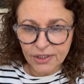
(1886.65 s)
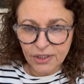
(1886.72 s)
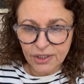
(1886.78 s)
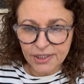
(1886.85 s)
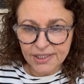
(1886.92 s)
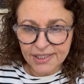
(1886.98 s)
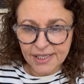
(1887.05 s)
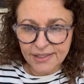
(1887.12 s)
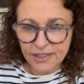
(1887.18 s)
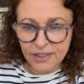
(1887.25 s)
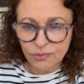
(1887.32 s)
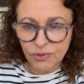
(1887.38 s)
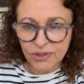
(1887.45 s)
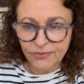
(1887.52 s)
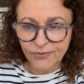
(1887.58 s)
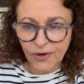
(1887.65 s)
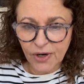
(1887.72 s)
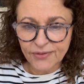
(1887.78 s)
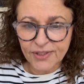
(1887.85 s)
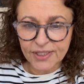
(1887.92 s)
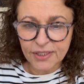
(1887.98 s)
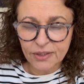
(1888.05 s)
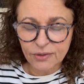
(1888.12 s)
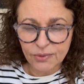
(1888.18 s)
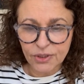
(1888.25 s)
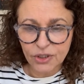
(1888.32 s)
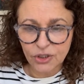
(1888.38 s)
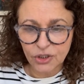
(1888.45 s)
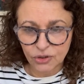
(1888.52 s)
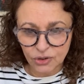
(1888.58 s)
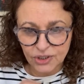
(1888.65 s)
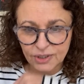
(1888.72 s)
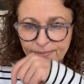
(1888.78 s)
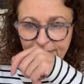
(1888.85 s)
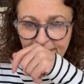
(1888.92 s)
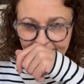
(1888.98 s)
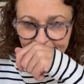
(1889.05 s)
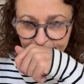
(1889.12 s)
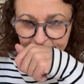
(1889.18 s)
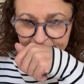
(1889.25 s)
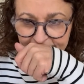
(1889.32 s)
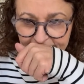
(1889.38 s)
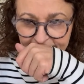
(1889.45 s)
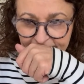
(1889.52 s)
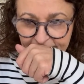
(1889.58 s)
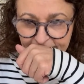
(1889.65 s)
The consensus was five seconds was a good amount.